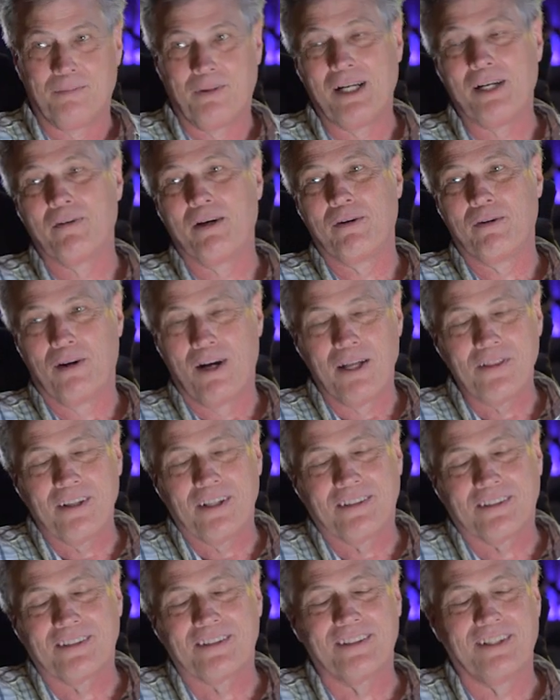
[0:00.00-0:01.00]
But anyway, we're on
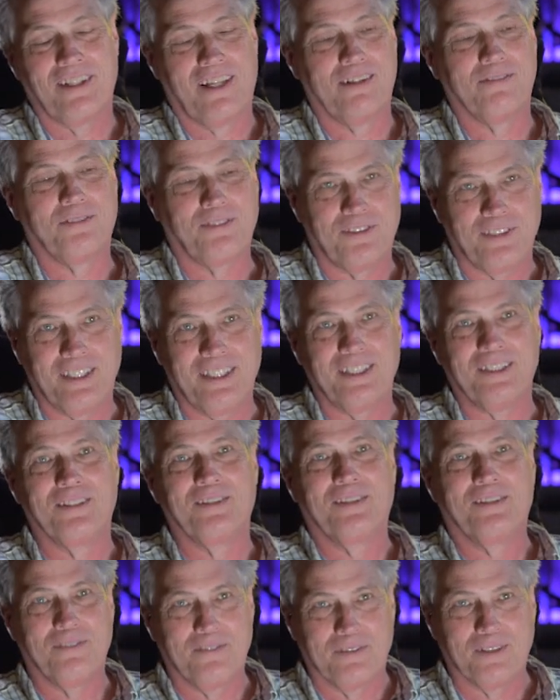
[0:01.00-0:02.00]
the love seat,
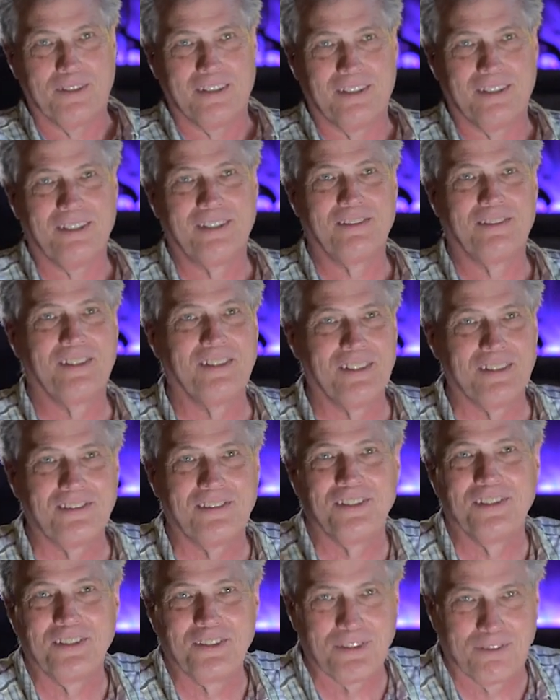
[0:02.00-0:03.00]
we're
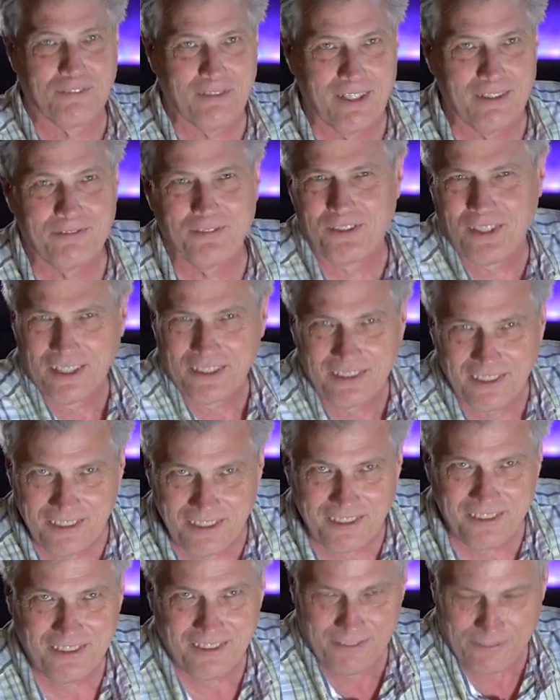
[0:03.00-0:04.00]
listening to Rough
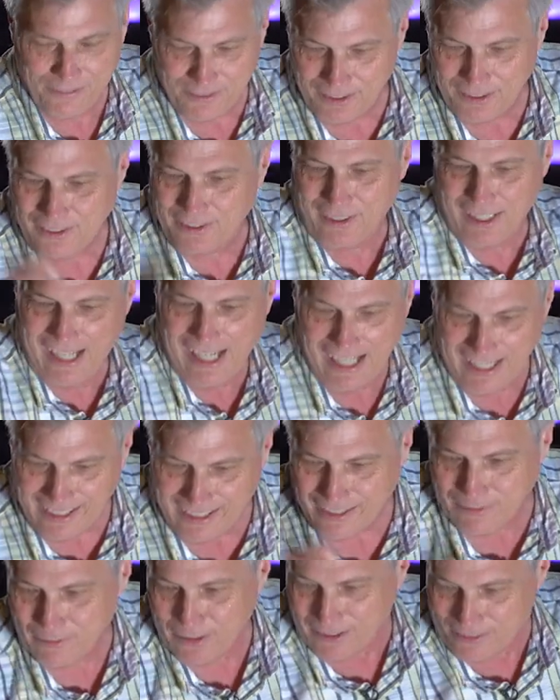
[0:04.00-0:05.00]
Justice, the first
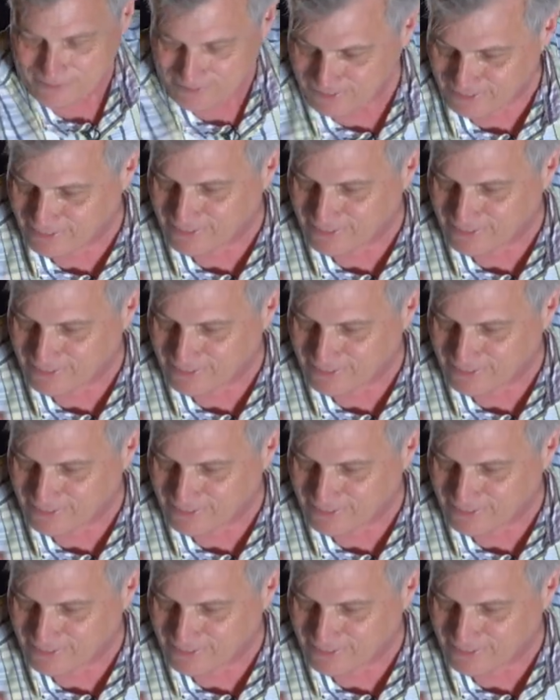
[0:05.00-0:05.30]
track, and we're